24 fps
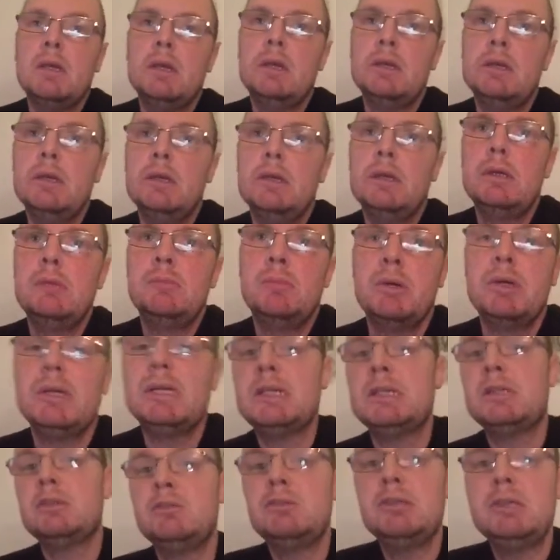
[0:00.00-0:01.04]
But
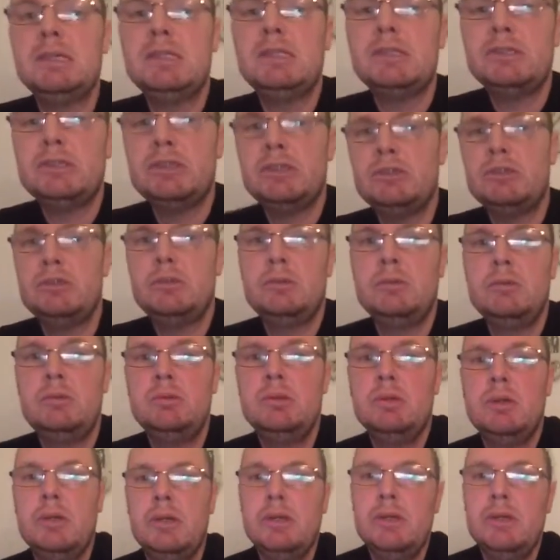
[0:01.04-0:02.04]
in Creed 2,